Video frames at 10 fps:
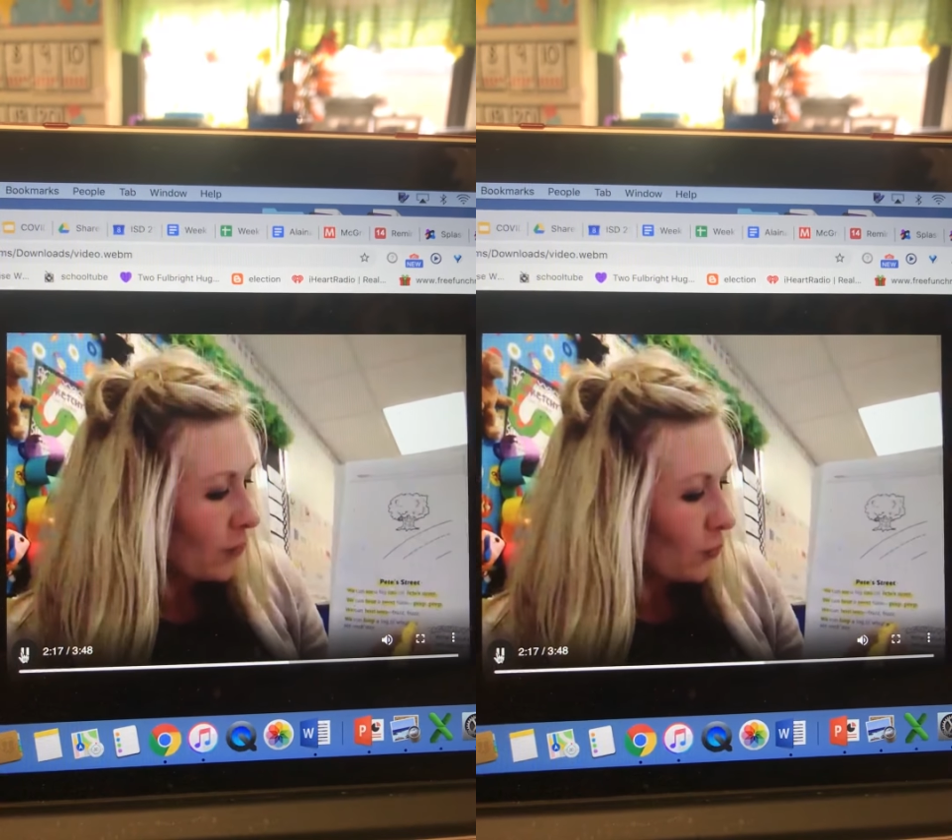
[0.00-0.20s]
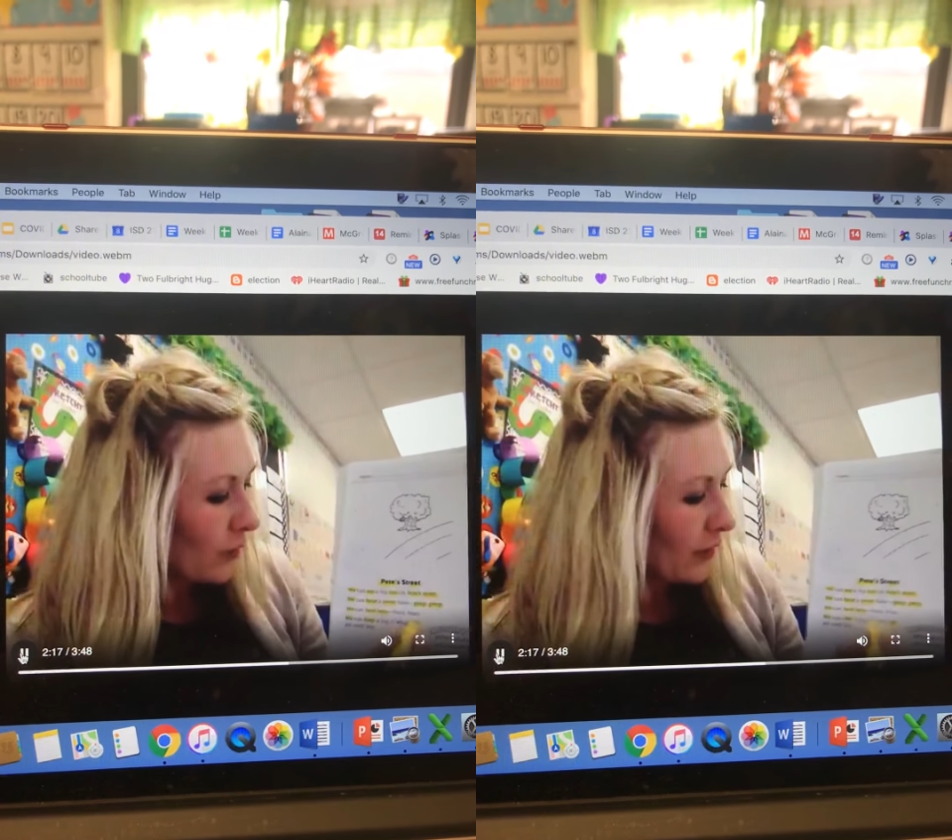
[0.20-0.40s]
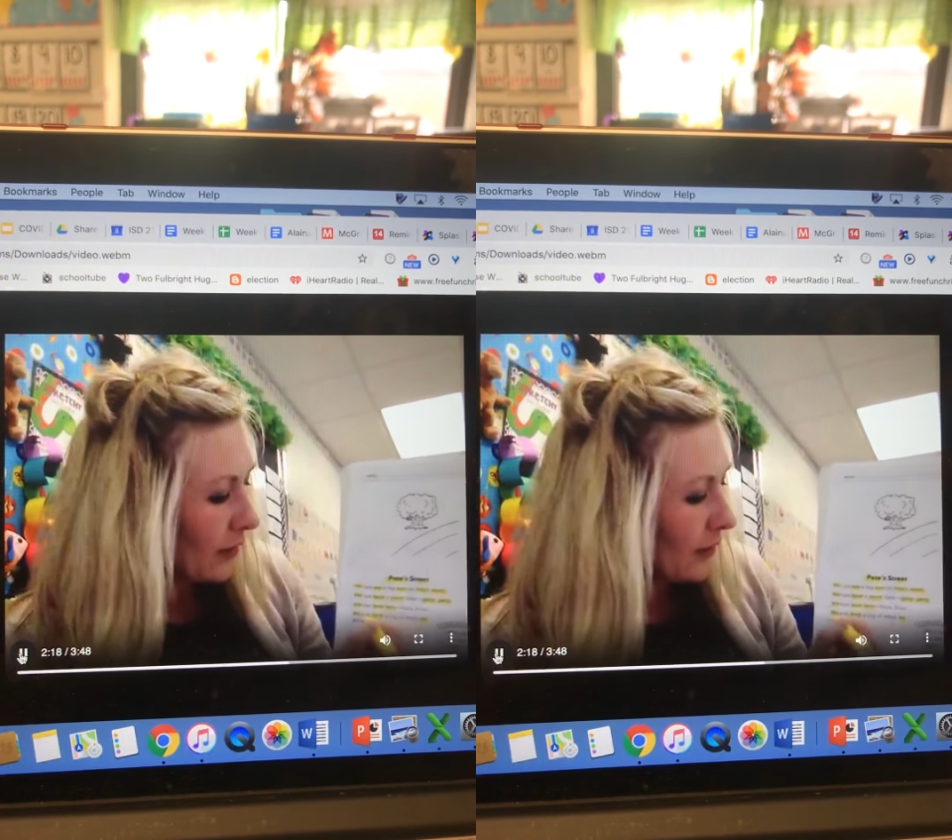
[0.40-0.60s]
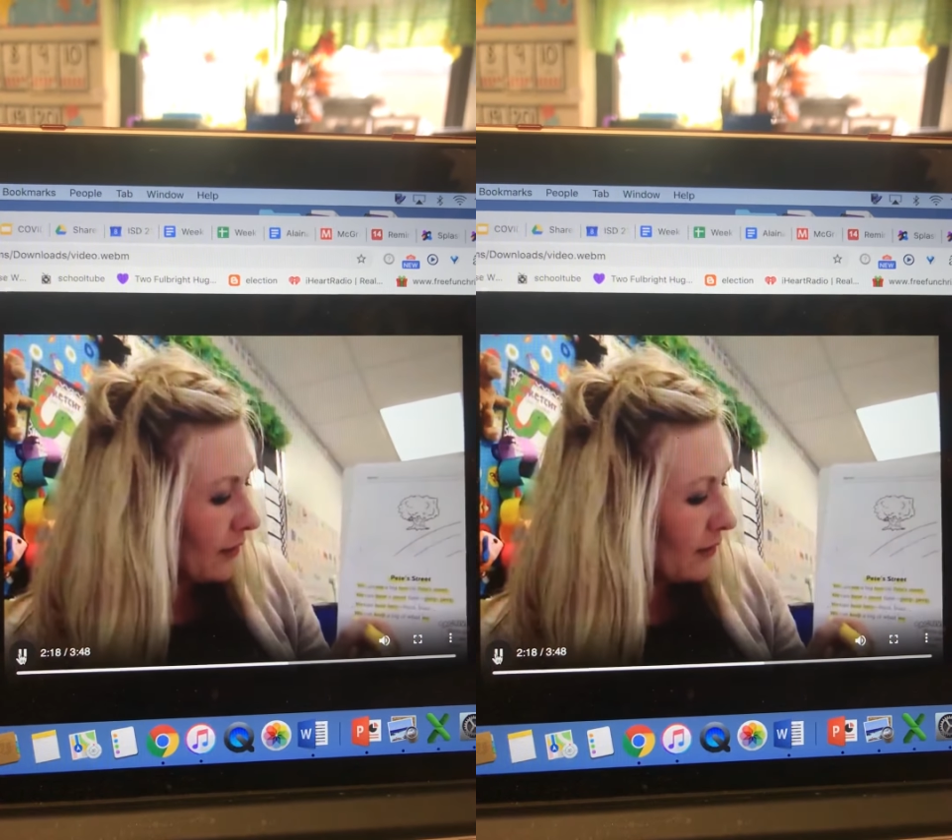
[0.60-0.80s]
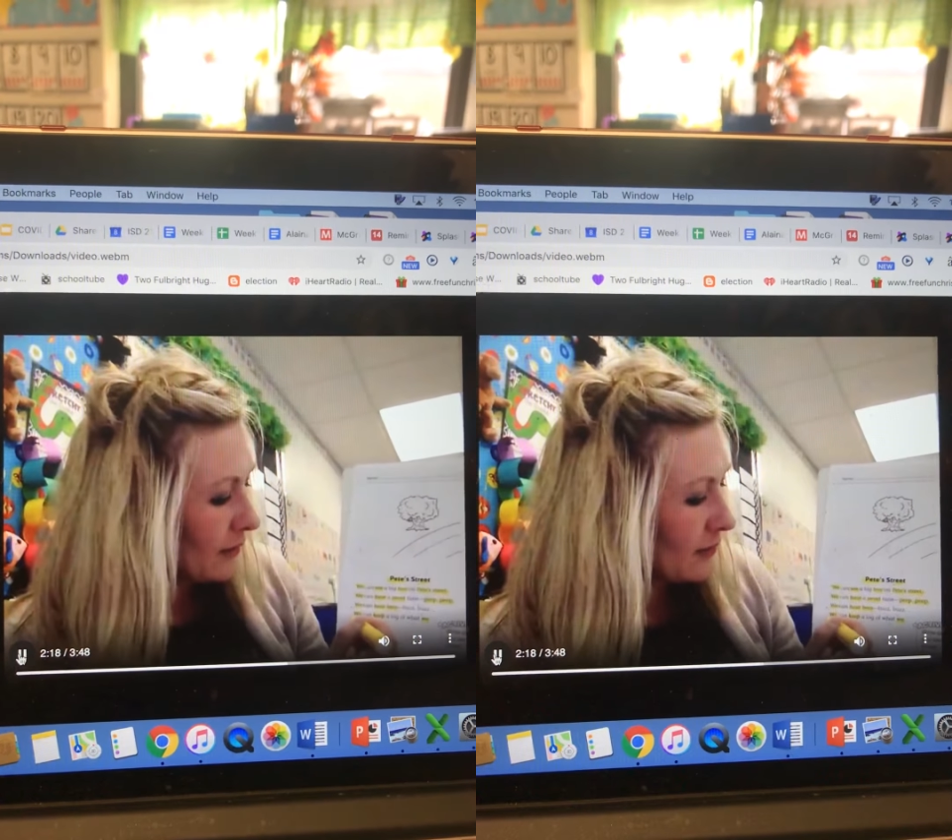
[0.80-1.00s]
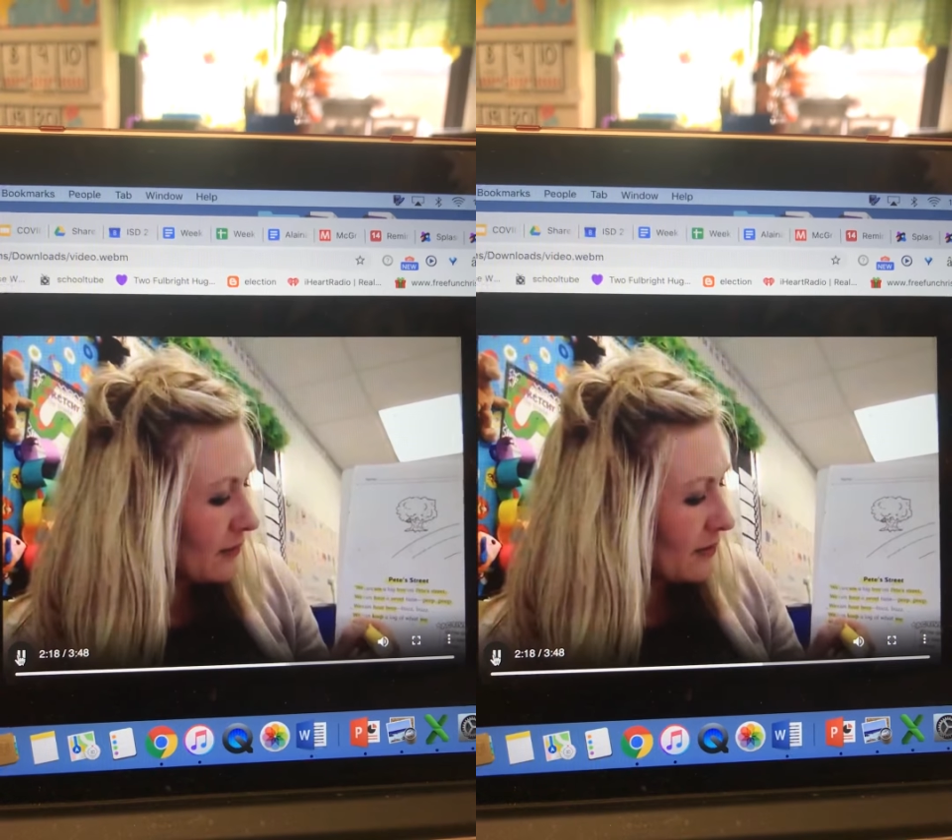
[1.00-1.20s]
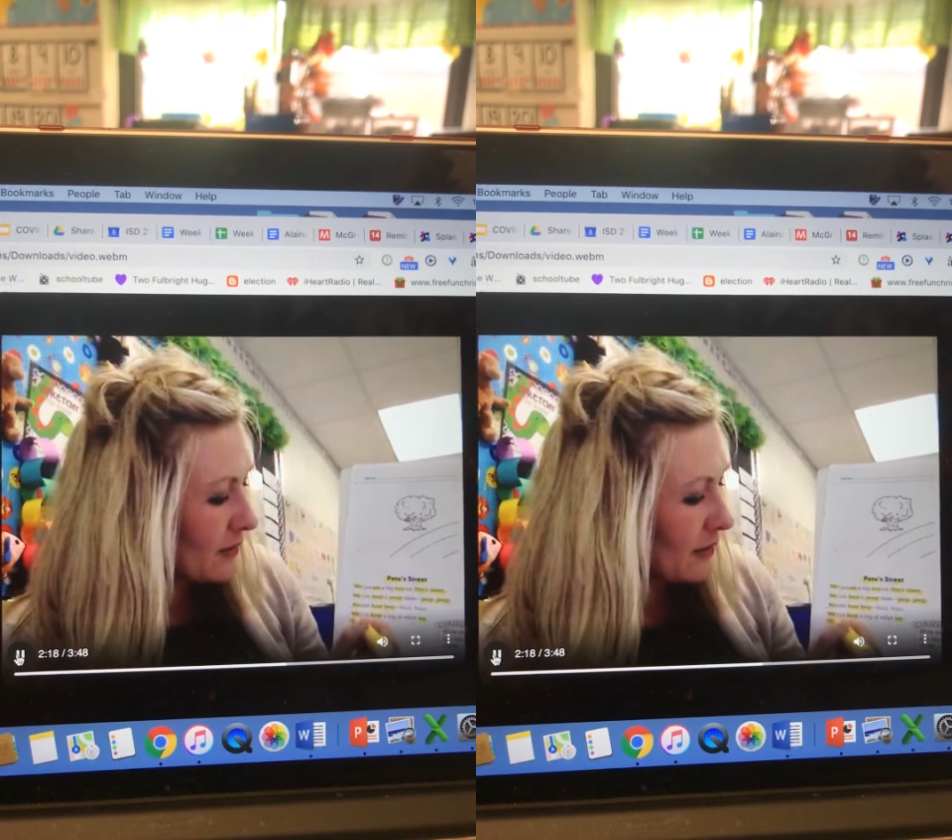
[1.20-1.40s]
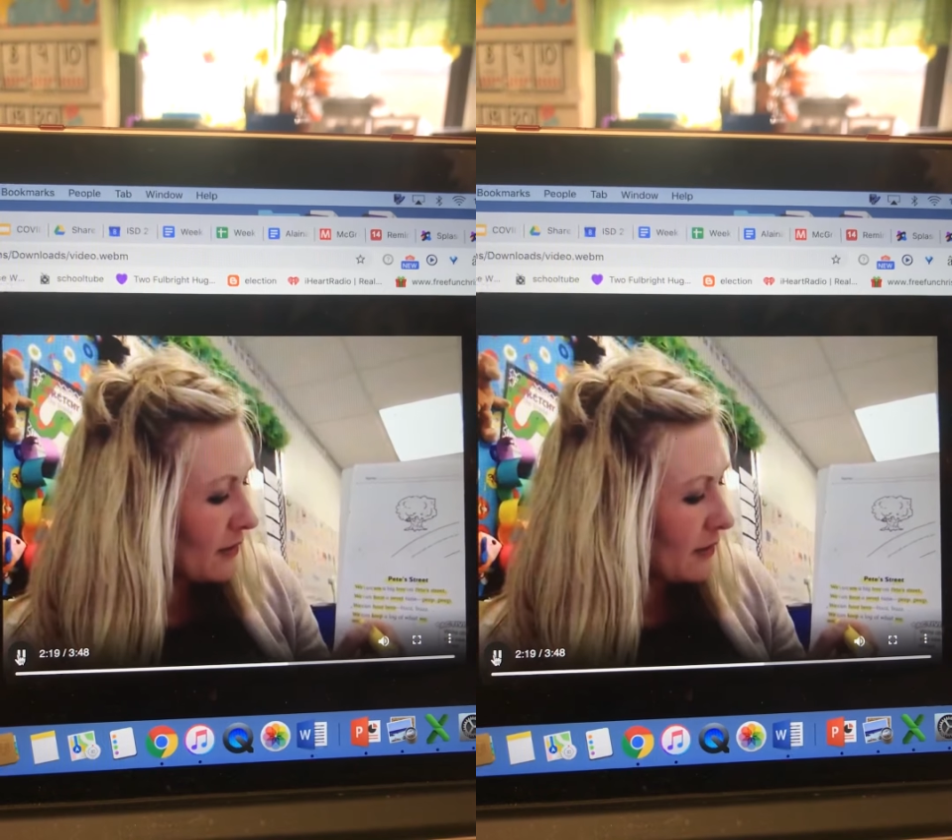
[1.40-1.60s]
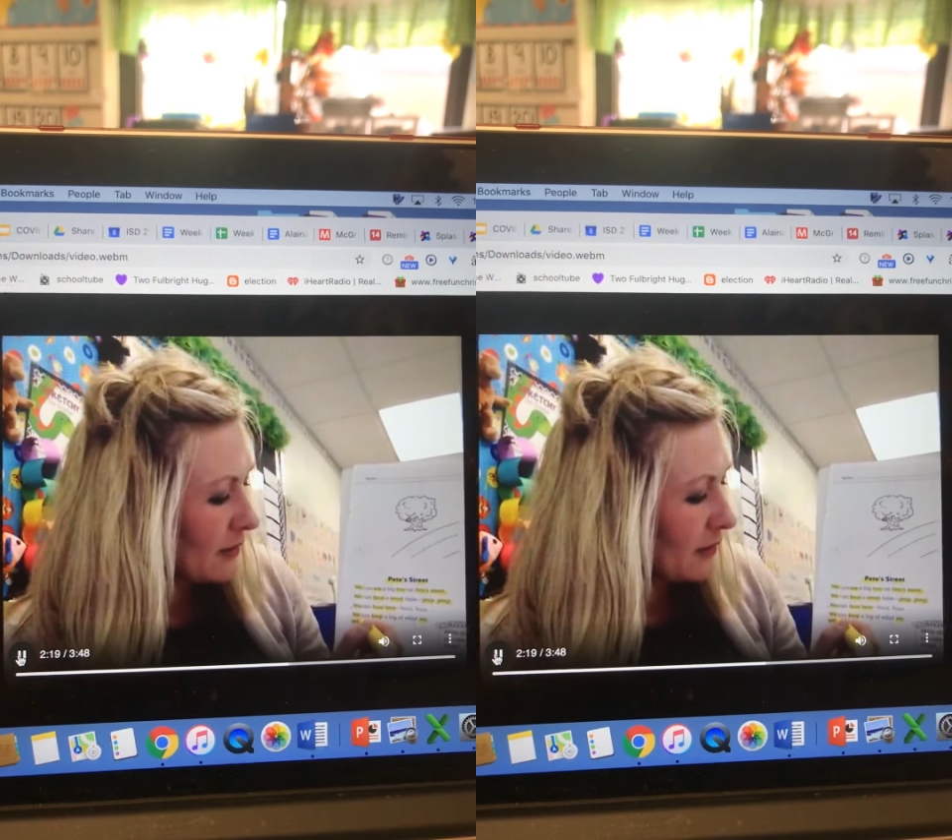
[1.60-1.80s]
we see